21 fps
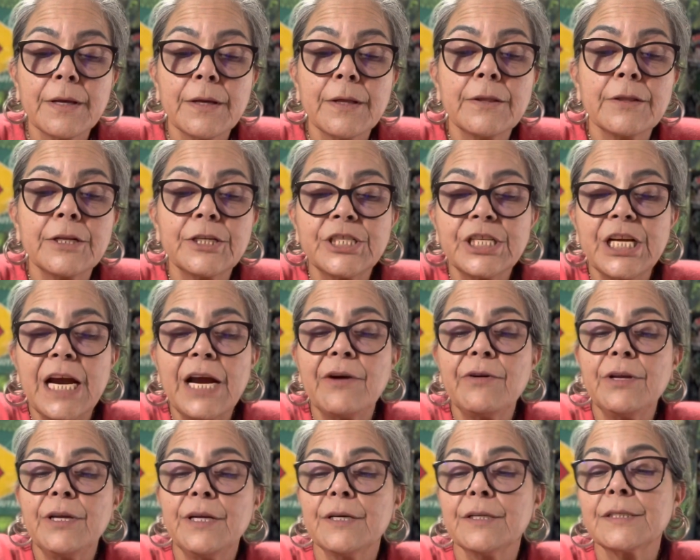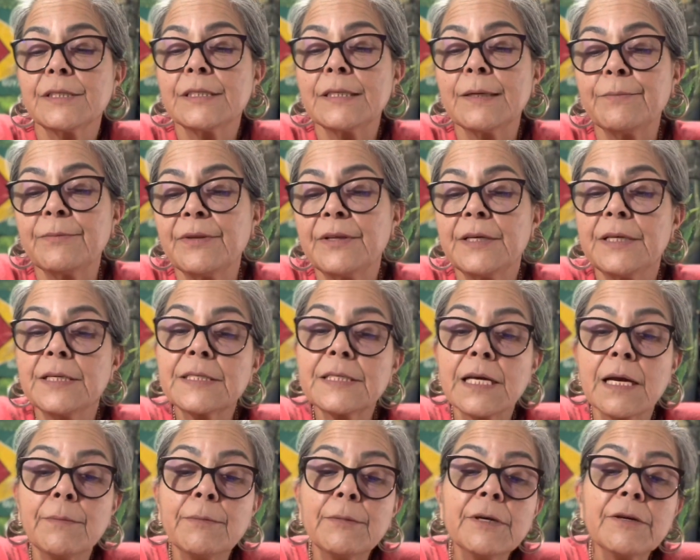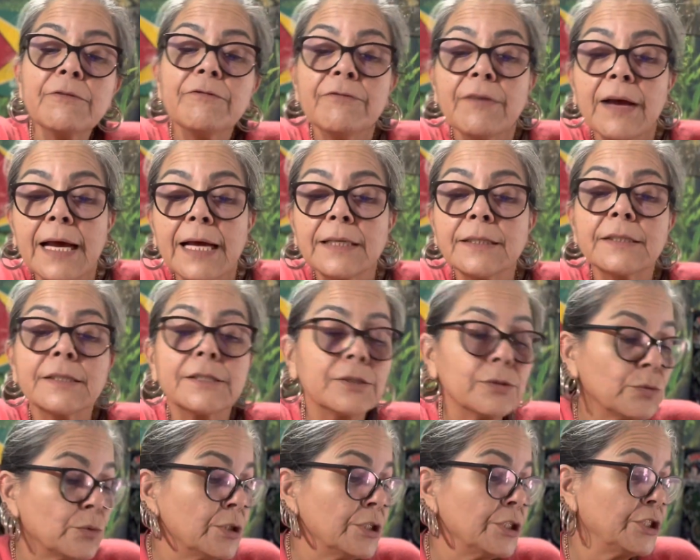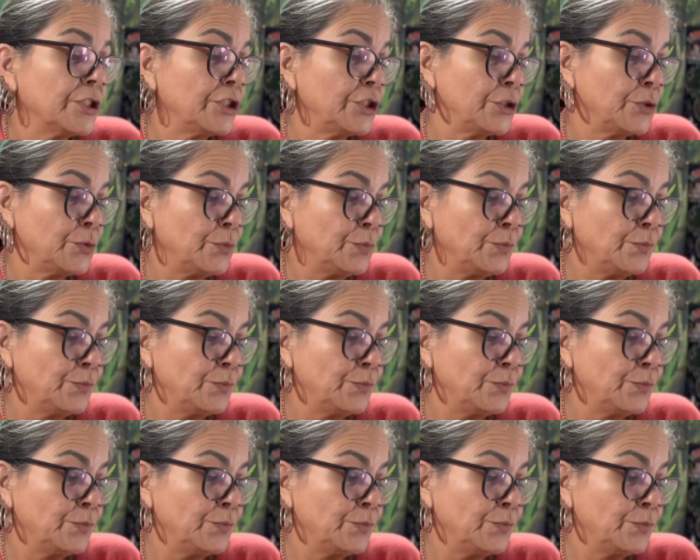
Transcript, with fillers: The chariot, something is coming fast towards you.